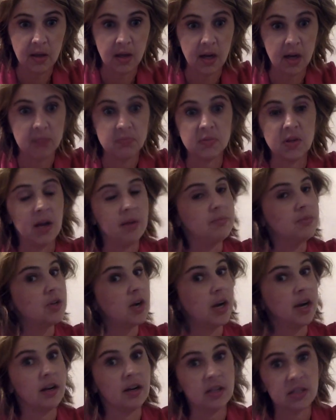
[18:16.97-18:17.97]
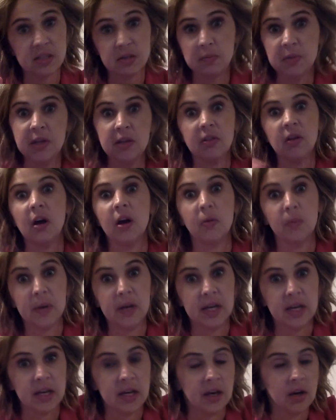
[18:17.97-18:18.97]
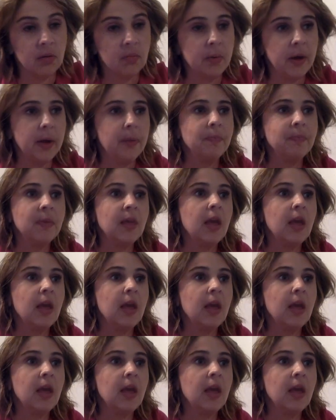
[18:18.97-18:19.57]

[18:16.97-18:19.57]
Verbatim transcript: and I'm, I'm trying not to be long winded here, but